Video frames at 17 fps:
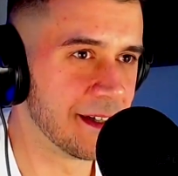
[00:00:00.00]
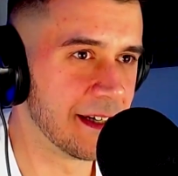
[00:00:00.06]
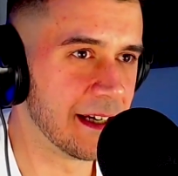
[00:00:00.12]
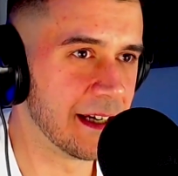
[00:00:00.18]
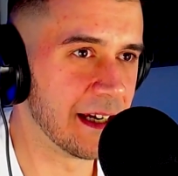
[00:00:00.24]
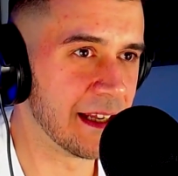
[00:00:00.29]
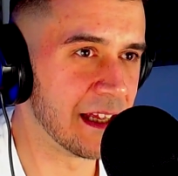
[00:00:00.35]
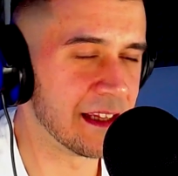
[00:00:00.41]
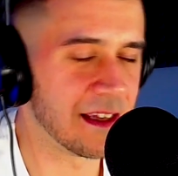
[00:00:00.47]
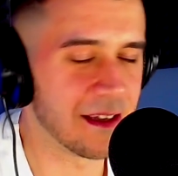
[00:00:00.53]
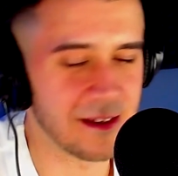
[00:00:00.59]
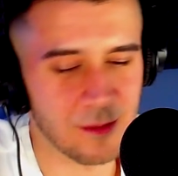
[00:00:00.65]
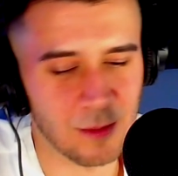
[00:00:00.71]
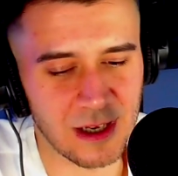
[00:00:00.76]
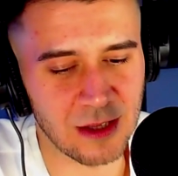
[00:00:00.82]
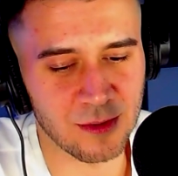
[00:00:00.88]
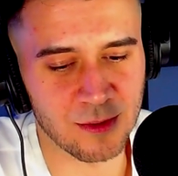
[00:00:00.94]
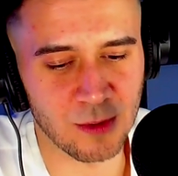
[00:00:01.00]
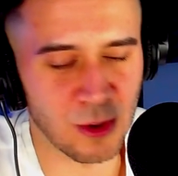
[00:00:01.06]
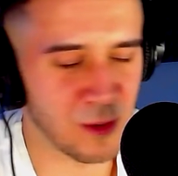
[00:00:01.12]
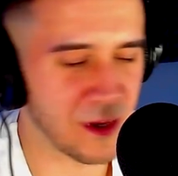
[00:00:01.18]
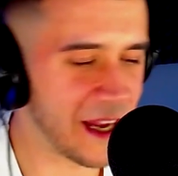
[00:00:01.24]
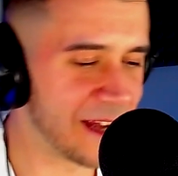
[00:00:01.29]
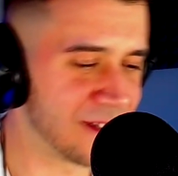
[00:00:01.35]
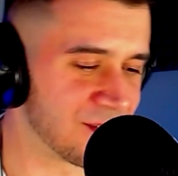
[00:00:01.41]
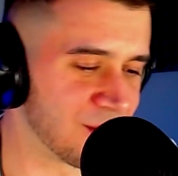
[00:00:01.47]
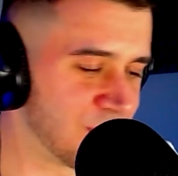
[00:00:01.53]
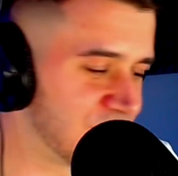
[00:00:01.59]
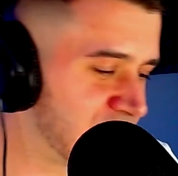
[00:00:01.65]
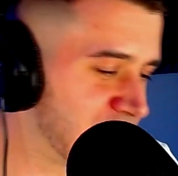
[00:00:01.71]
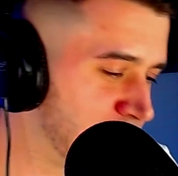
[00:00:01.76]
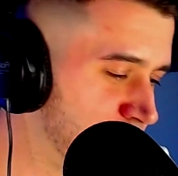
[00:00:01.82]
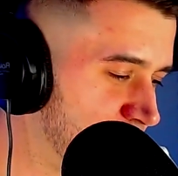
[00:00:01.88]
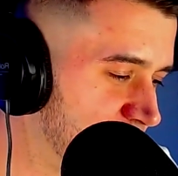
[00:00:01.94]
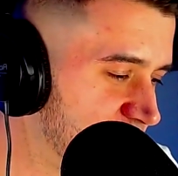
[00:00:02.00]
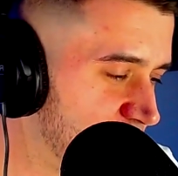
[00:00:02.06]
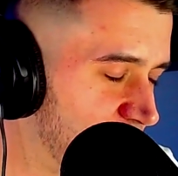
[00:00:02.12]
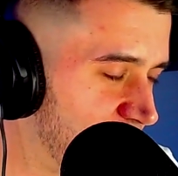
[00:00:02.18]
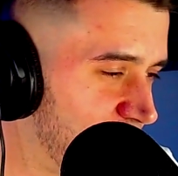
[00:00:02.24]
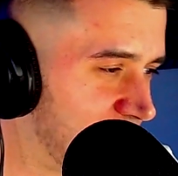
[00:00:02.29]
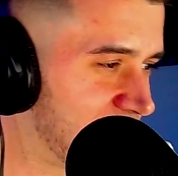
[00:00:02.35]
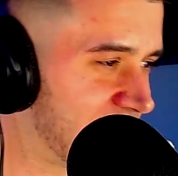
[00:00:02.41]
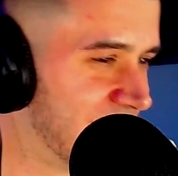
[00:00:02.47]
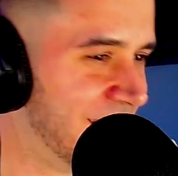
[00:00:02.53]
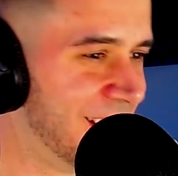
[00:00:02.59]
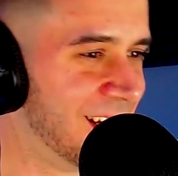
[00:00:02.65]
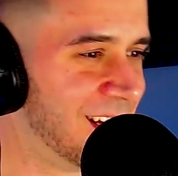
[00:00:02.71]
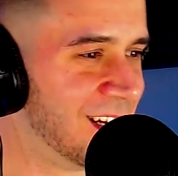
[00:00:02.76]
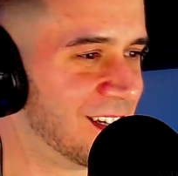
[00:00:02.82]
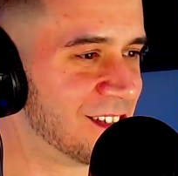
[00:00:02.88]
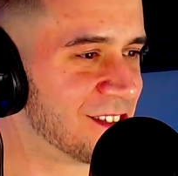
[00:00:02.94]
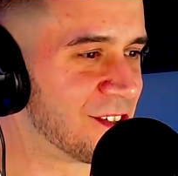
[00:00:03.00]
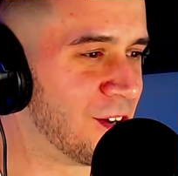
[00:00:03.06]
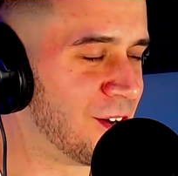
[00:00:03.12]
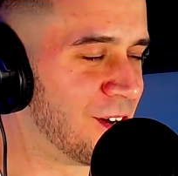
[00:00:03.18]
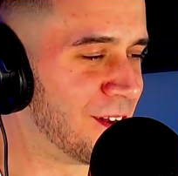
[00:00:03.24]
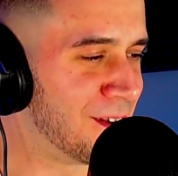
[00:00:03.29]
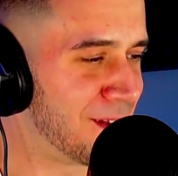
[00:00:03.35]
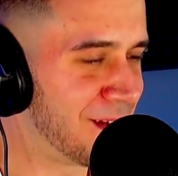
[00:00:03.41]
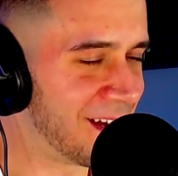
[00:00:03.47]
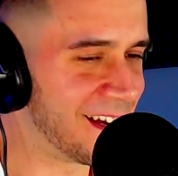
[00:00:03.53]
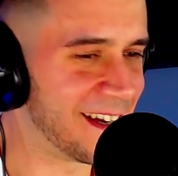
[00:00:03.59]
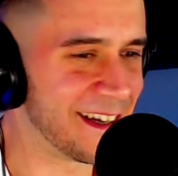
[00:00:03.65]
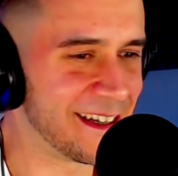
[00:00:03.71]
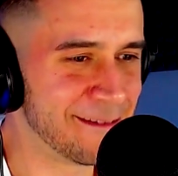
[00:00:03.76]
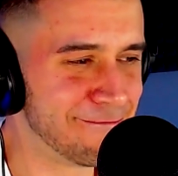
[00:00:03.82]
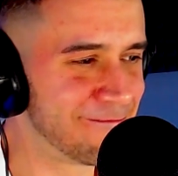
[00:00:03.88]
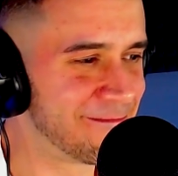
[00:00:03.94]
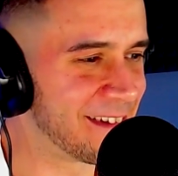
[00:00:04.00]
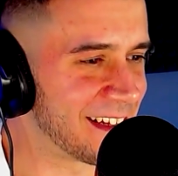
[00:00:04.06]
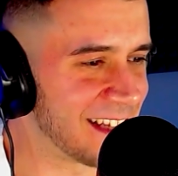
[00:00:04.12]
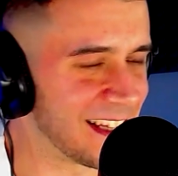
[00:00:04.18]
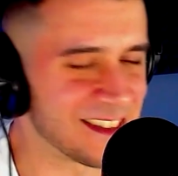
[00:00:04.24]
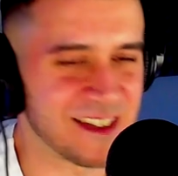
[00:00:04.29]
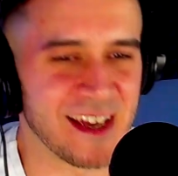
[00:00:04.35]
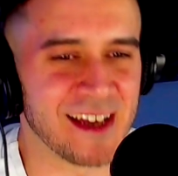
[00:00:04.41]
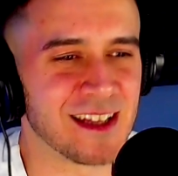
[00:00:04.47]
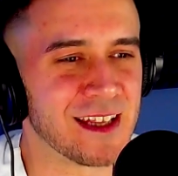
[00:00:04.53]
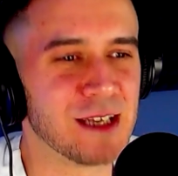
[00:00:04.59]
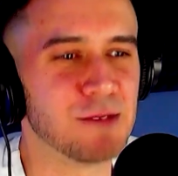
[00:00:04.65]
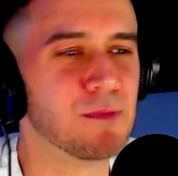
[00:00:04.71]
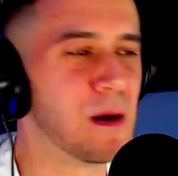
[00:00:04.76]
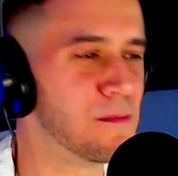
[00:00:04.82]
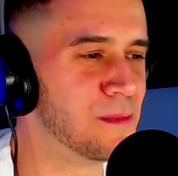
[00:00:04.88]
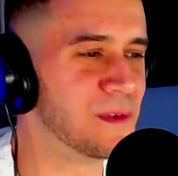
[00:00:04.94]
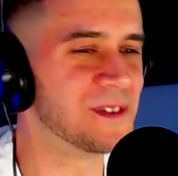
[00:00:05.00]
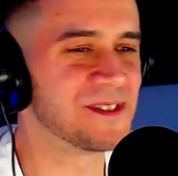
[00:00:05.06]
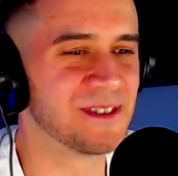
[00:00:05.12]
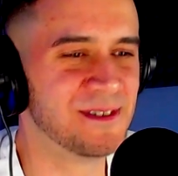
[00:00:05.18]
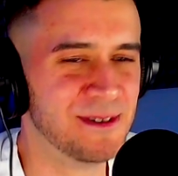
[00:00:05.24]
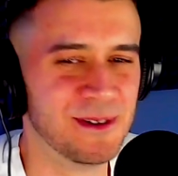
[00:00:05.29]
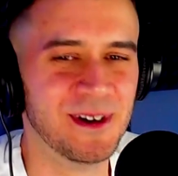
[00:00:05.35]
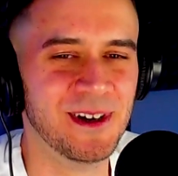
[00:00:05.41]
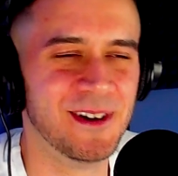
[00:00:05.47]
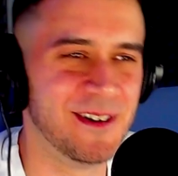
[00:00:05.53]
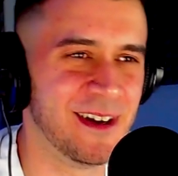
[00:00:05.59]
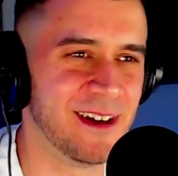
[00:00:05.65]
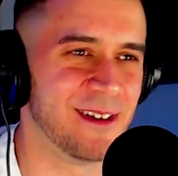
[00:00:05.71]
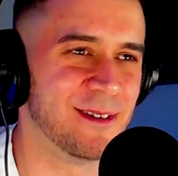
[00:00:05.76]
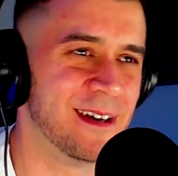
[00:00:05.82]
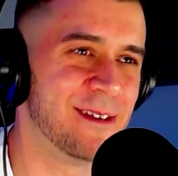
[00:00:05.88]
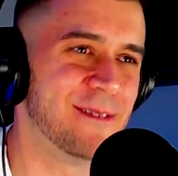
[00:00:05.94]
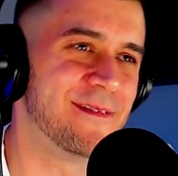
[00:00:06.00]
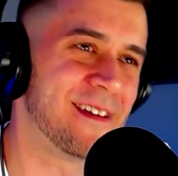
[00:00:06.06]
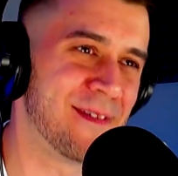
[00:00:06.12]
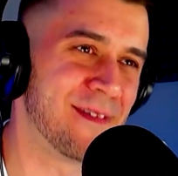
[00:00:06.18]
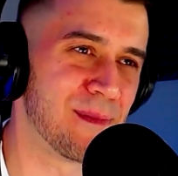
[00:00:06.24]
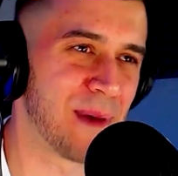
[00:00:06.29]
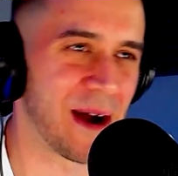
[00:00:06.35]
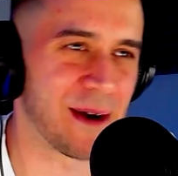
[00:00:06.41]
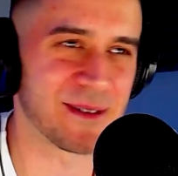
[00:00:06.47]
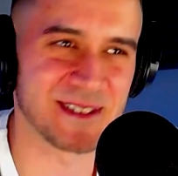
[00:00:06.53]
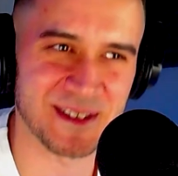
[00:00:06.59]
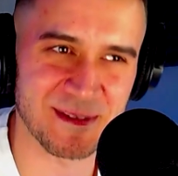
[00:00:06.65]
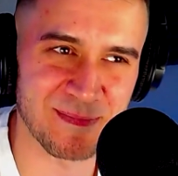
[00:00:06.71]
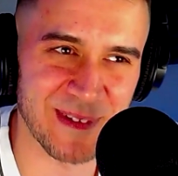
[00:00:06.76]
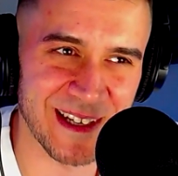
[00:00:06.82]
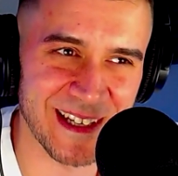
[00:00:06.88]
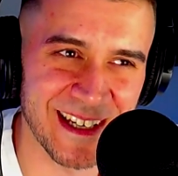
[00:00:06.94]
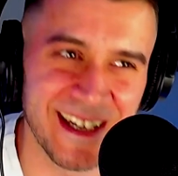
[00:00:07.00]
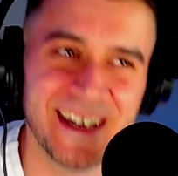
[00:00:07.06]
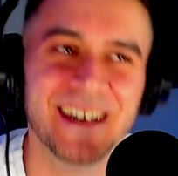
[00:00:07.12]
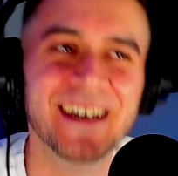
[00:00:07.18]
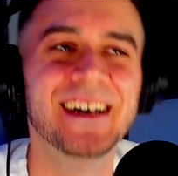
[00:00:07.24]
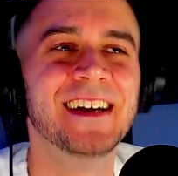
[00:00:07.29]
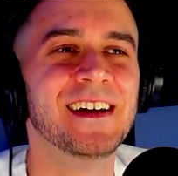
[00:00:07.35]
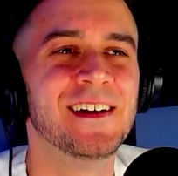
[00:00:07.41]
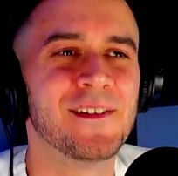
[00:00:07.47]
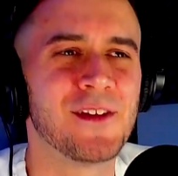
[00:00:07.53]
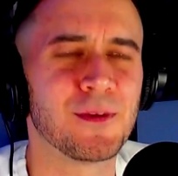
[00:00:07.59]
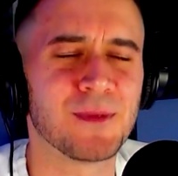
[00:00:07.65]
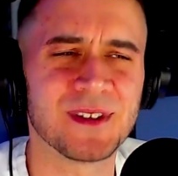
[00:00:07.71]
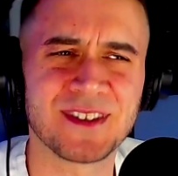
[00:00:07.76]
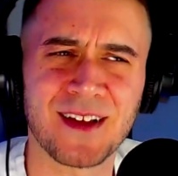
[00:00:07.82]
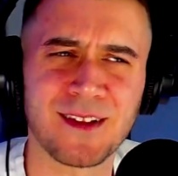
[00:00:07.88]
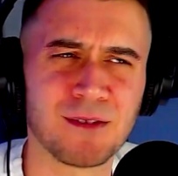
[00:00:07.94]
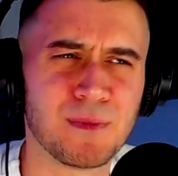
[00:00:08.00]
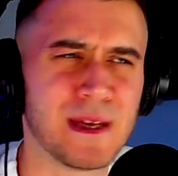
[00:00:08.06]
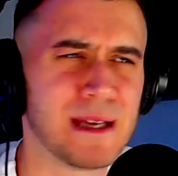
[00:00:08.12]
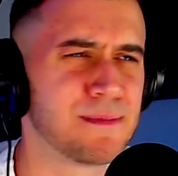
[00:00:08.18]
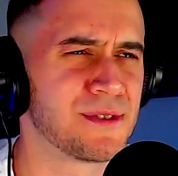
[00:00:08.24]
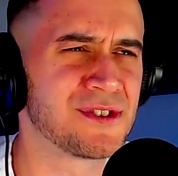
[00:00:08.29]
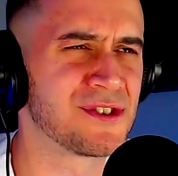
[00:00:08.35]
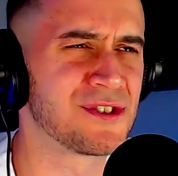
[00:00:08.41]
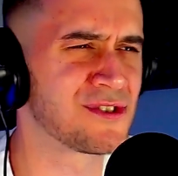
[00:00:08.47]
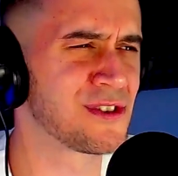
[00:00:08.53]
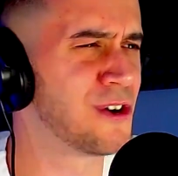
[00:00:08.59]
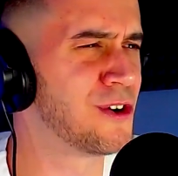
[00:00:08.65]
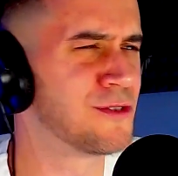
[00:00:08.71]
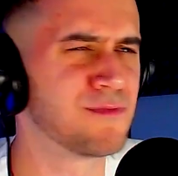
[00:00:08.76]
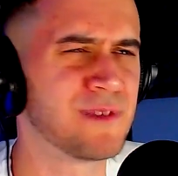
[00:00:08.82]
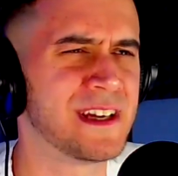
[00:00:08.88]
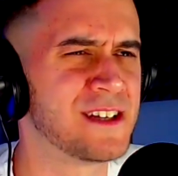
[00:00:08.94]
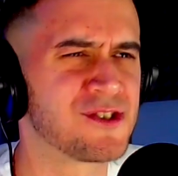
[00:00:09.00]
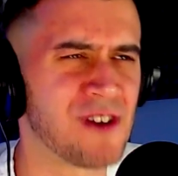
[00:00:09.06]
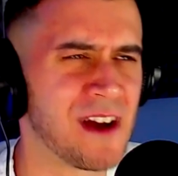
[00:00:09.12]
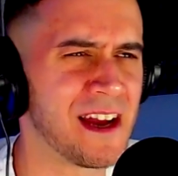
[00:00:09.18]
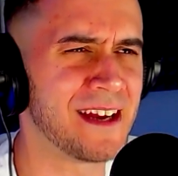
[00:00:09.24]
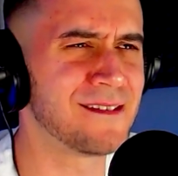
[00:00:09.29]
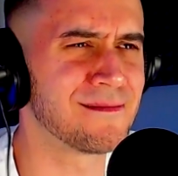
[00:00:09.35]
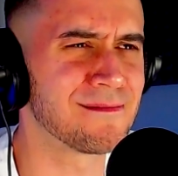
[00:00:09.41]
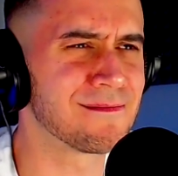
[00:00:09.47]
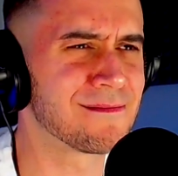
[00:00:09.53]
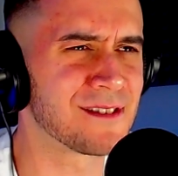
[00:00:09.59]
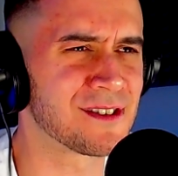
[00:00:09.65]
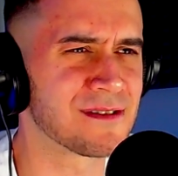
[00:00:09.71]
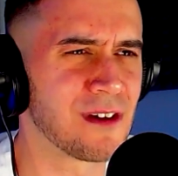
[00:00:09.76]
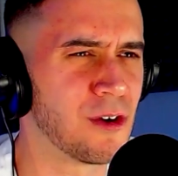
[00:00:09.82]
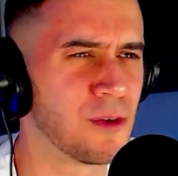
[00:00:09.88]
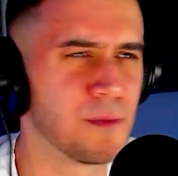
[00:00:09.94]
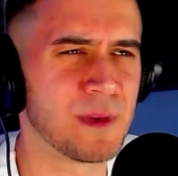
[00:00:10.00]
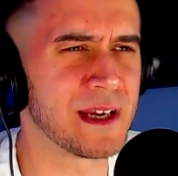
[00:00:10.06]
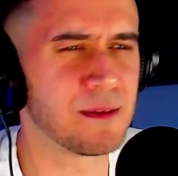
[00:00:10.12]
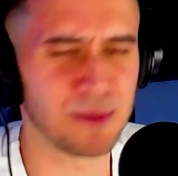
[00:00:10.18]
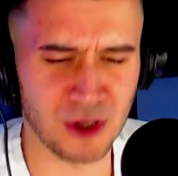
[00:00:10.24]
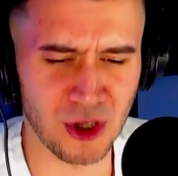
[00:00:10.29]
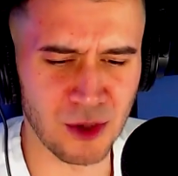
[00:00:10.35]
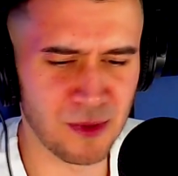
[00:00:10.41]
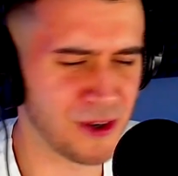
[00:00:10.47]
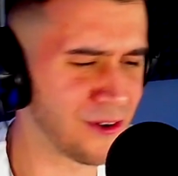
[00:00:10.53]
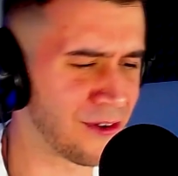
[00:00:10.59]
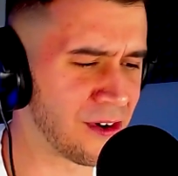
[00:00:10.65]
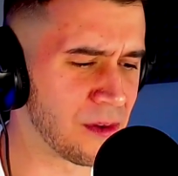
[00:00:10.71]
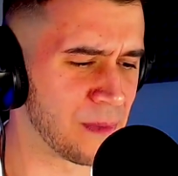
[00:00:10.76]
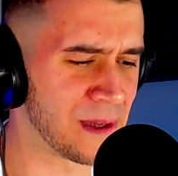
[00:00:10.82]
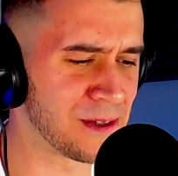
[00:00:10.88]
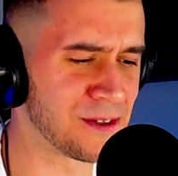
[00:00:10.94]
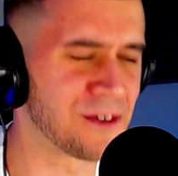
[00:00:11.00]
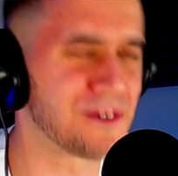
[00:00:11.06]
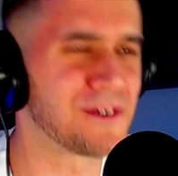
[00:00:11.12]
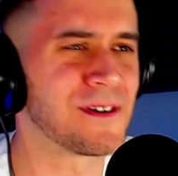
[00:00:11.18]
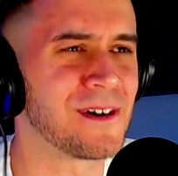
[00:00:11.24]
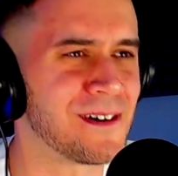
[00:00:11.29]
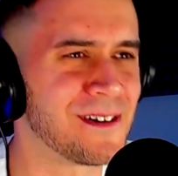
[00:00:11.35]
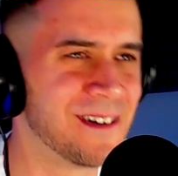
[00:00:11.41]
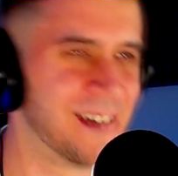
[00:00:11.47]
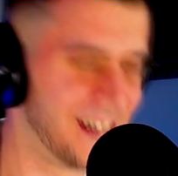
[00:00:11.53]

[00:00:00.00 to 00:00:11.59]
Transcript: and then we won't get into it too much, but you had certain, let's say, elite members within the powers that be that were telling people to just go and retrain, just go and be a plumber or a builder, or